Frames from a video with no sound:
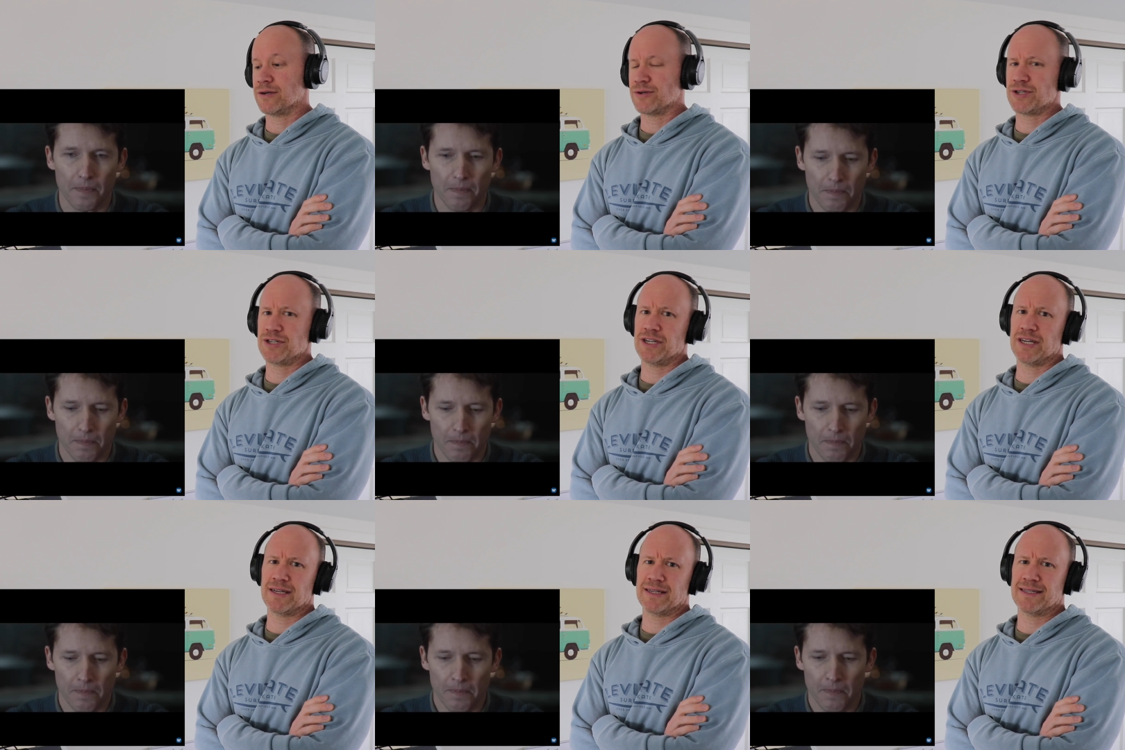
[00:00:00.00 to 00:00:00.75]
Speaker 1: Oh
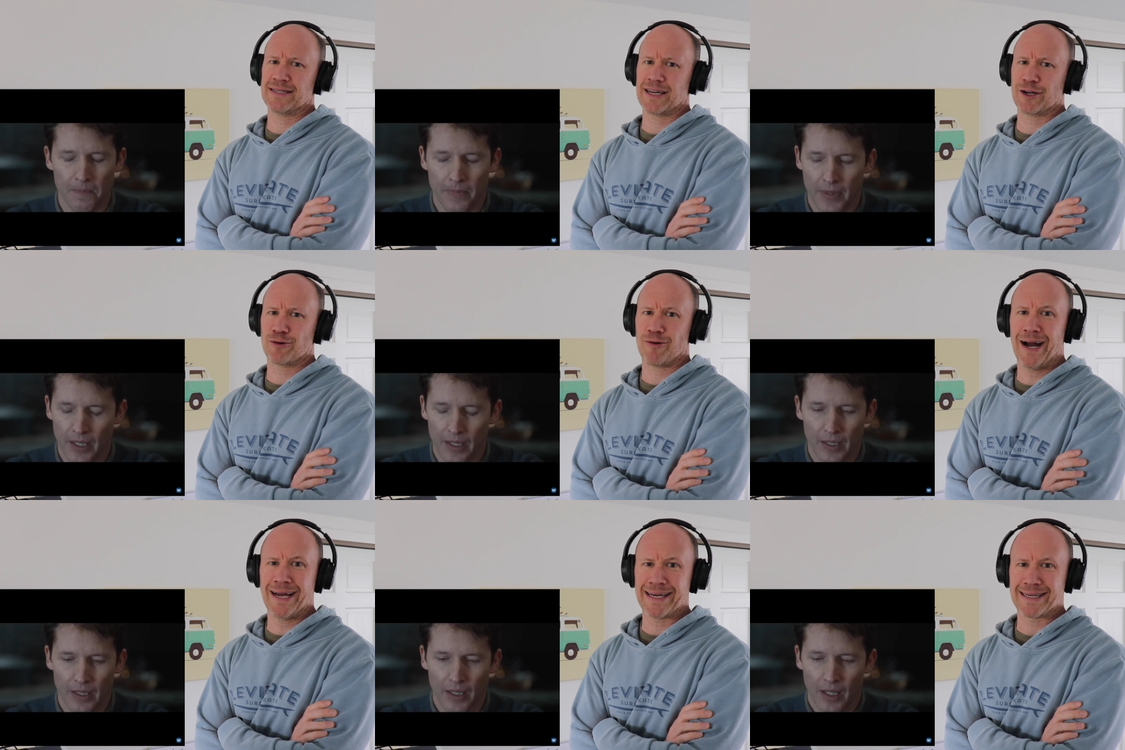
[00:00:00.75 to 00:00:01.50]
shit, he's like
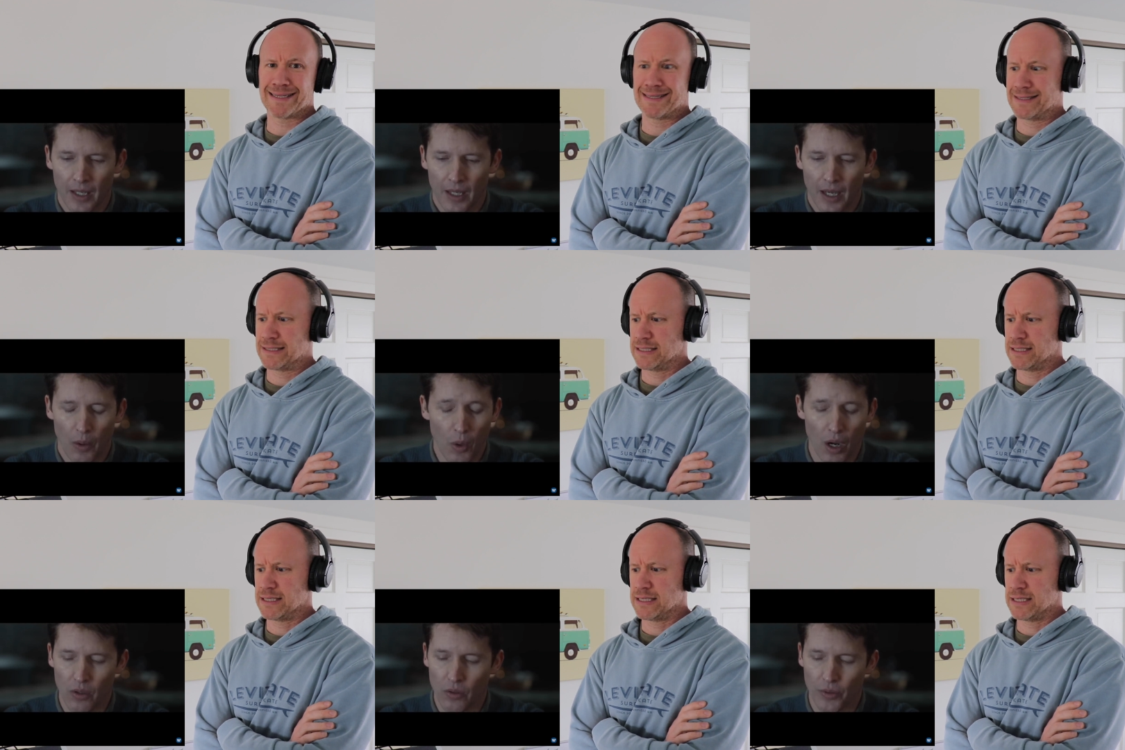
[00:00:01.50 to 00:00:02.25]
crying.
Speaker 2: I
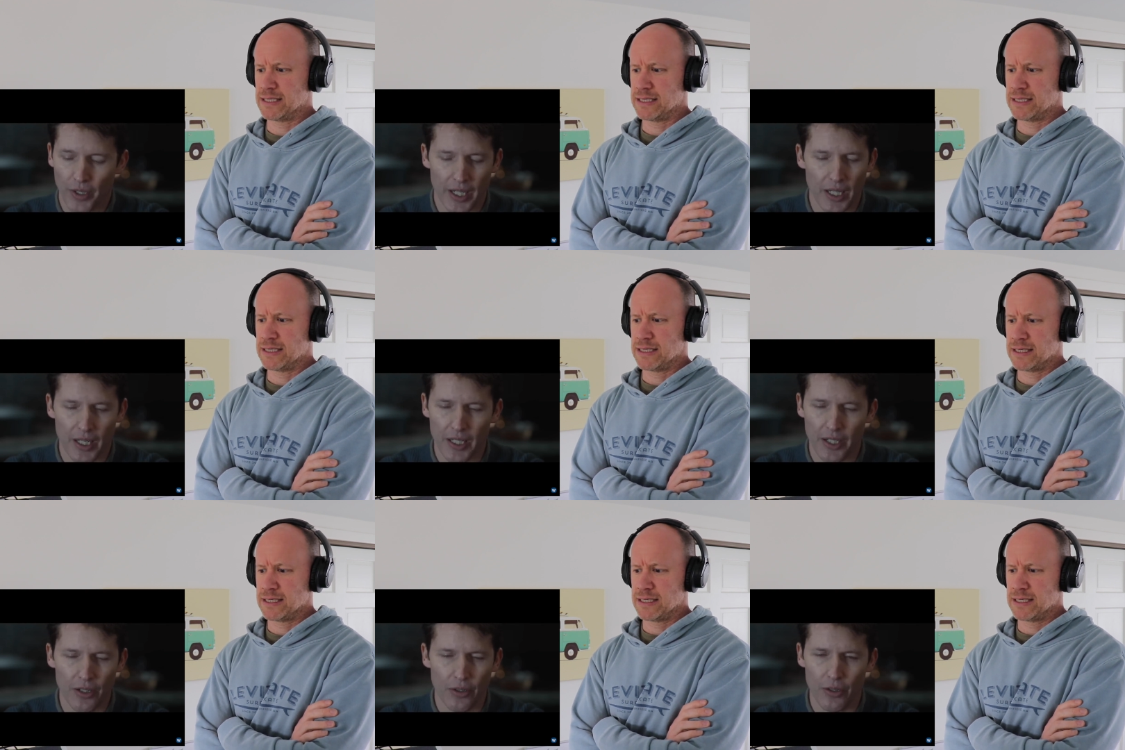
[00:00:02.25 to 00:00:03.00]
won't
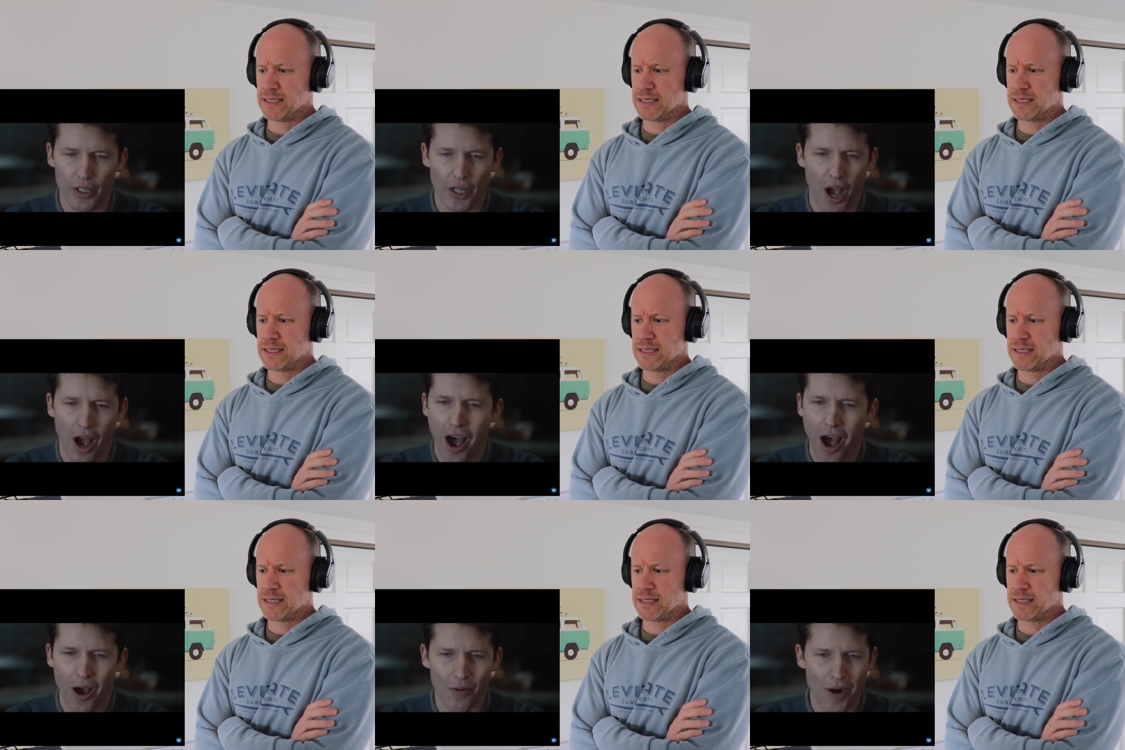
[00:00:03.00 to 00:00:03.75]
read you your
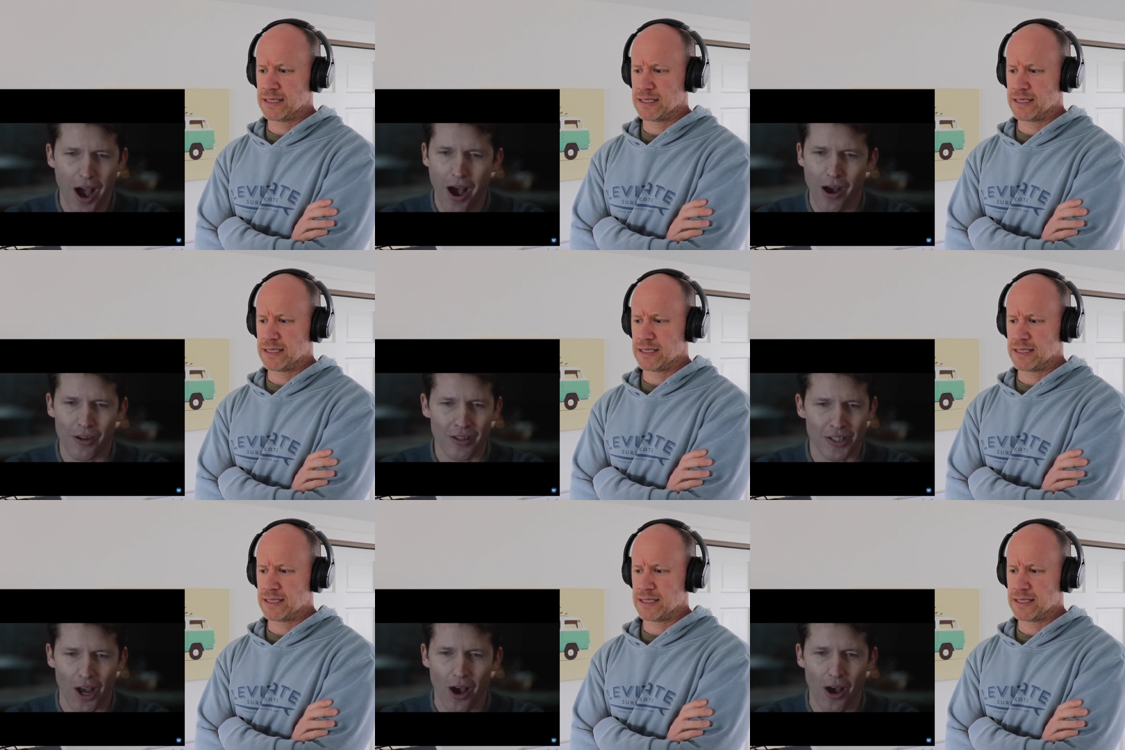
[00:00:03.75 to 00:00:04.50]

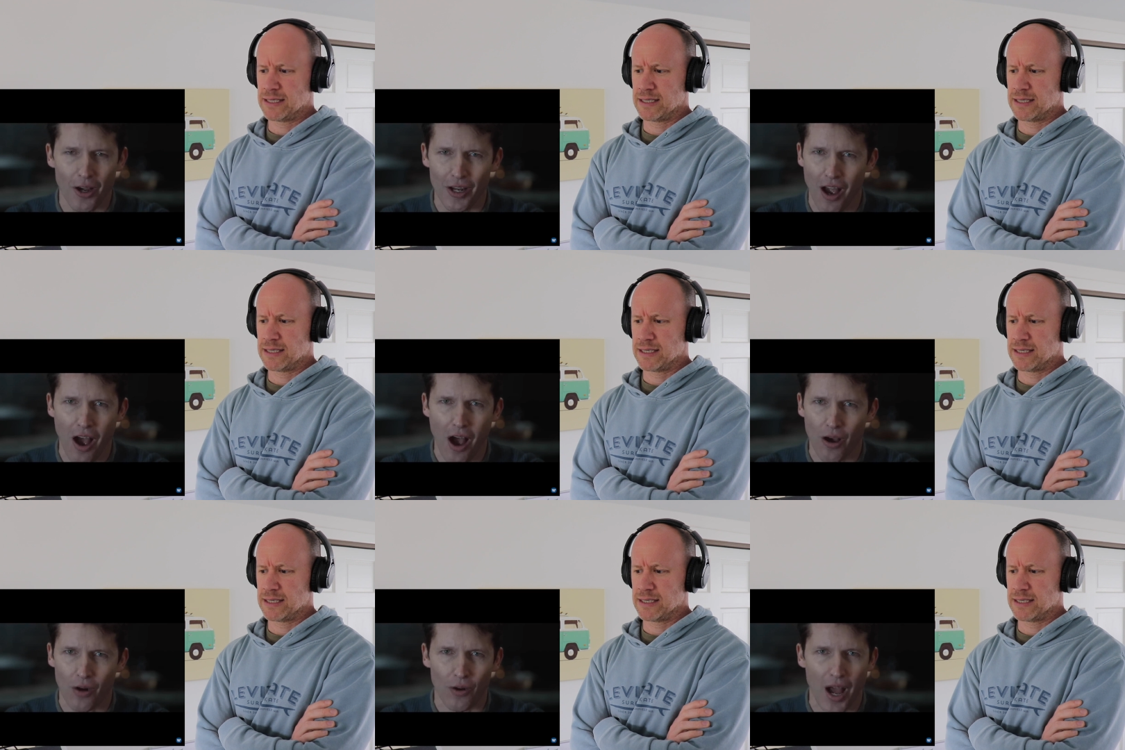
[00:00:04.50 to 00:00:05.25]
wrongs or
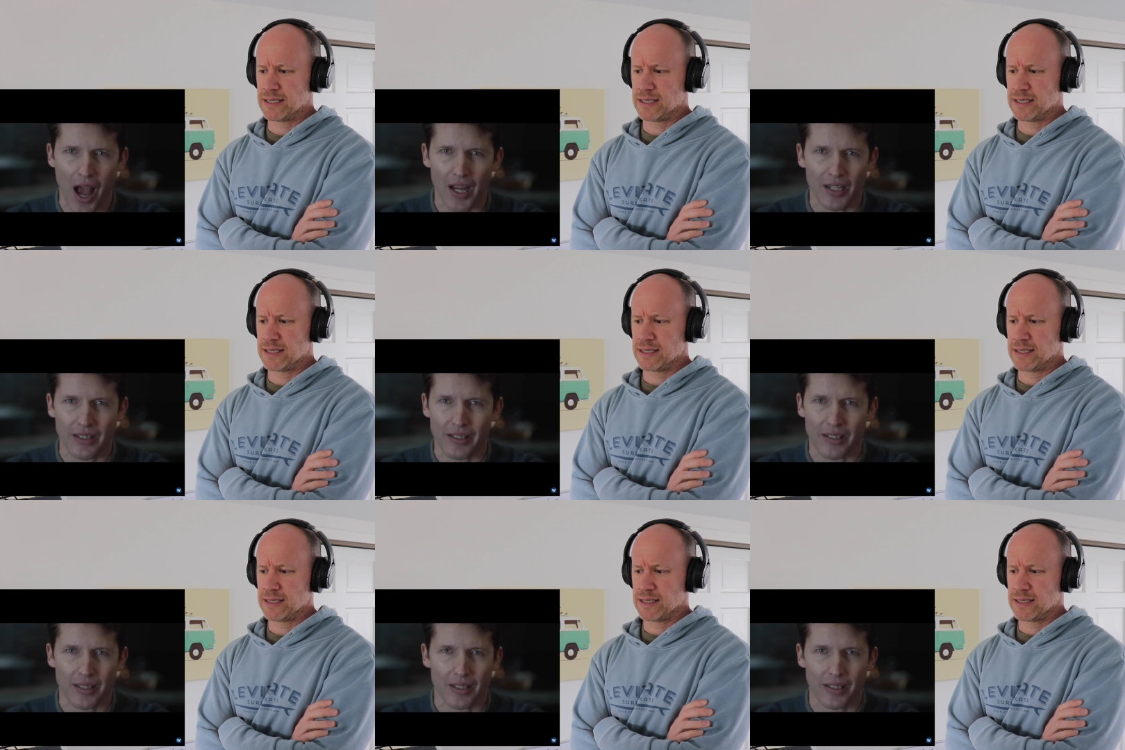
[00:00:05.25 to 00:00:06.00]
your
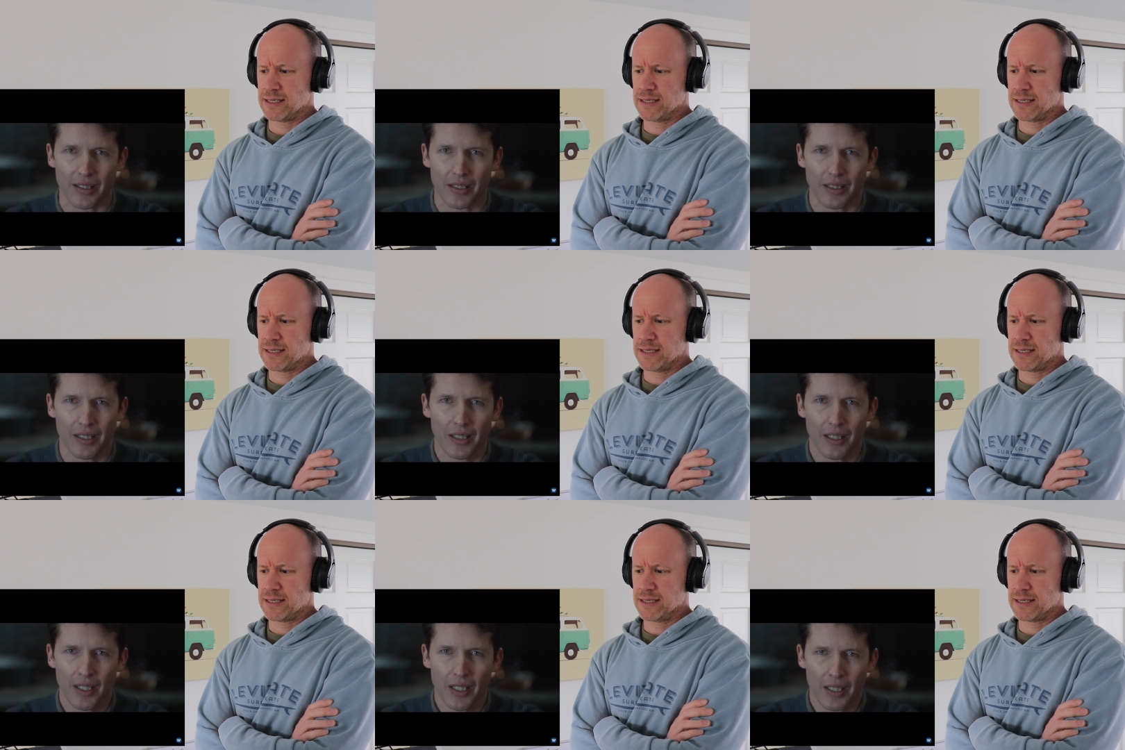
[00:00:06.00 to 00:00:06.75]
rights.
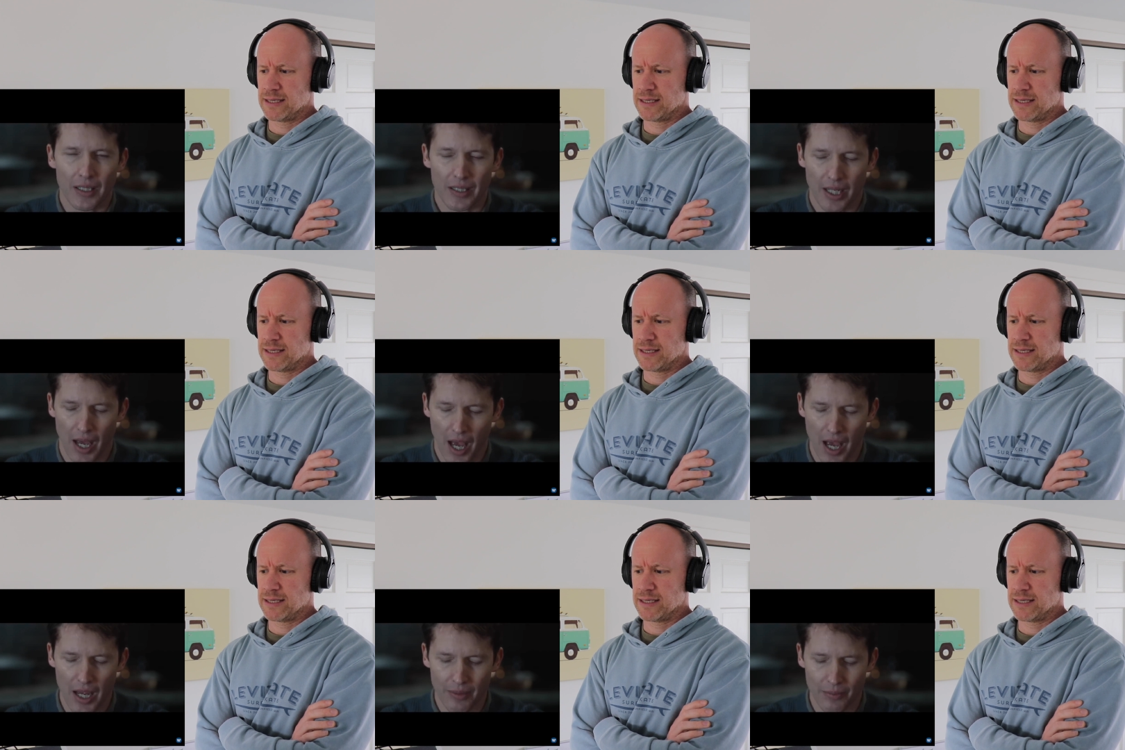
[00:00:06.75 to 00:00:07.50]
The time